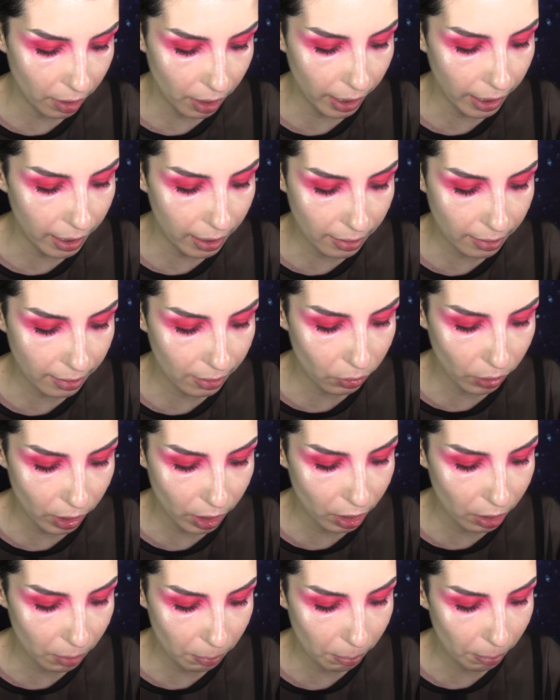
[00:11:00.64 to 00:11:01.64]
like it's
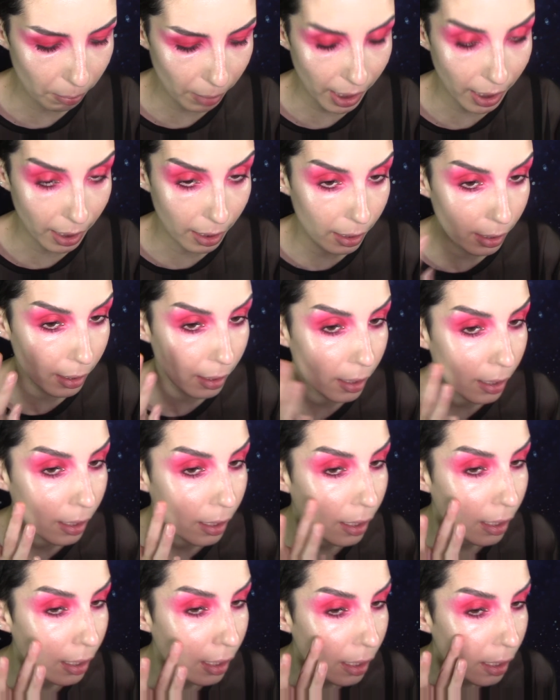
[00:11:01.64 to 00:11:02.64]
going to make
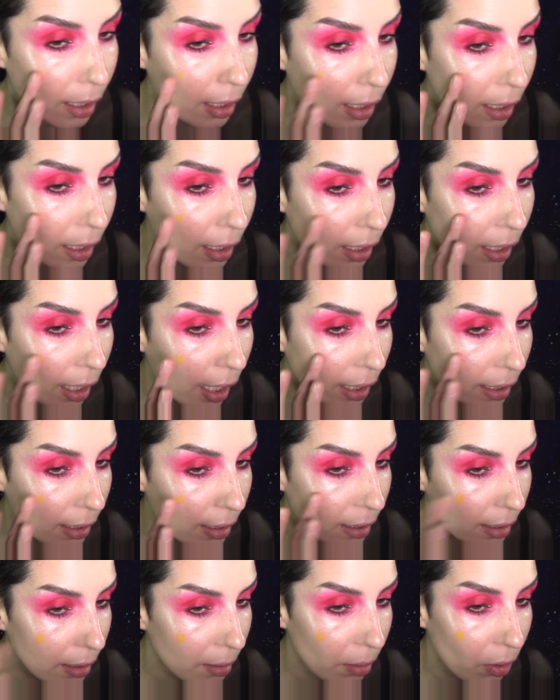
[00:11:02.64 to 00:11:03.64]
a
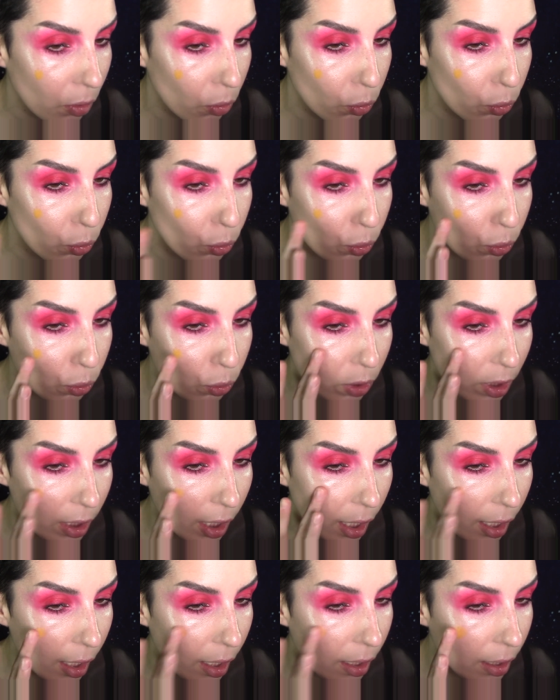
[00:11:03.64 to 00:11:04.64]
nice, ooh
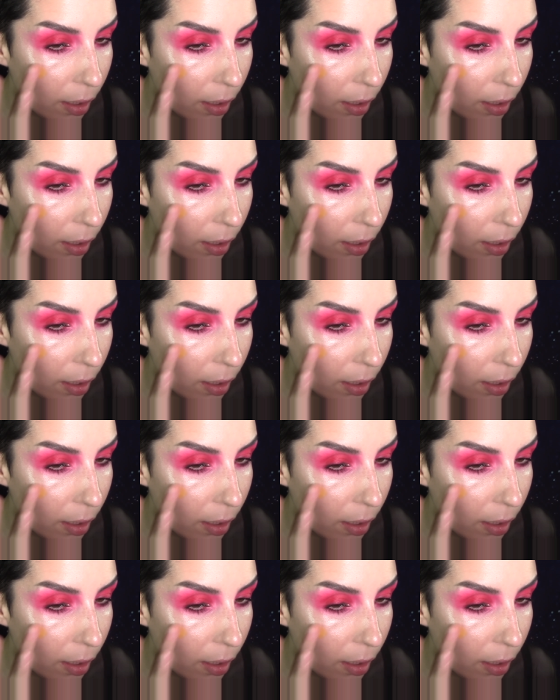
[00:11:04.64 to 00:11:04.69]
yeah.